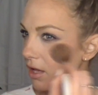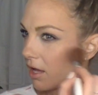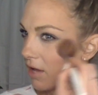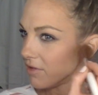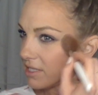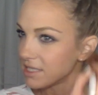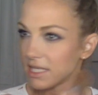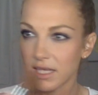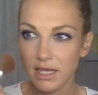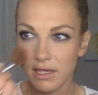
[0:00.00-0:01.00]

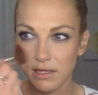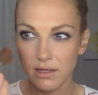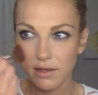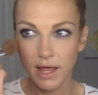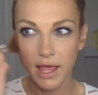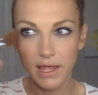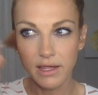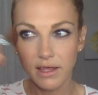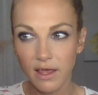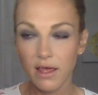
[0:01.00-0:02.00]
obviously like
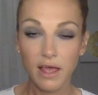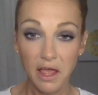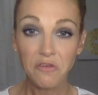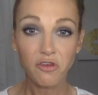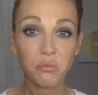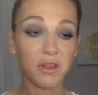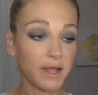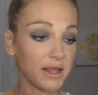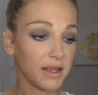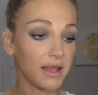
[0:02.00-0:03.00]
every
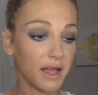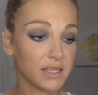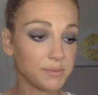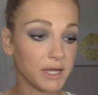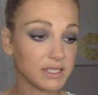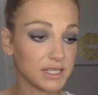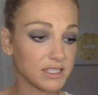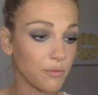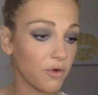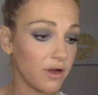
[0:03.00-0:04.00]
planet aspecting
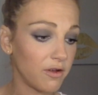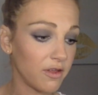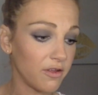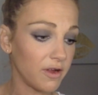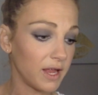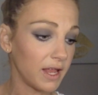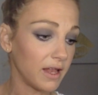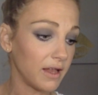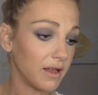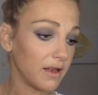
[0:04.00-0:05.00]
some way or another,
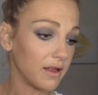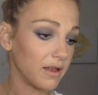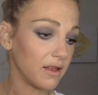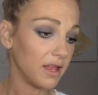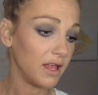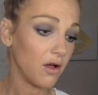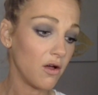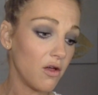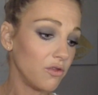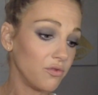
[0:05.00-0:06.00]
and it
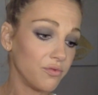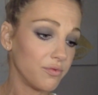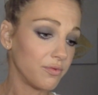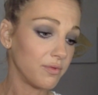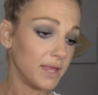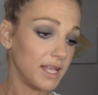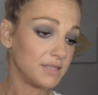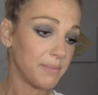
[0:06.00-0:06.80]
all leads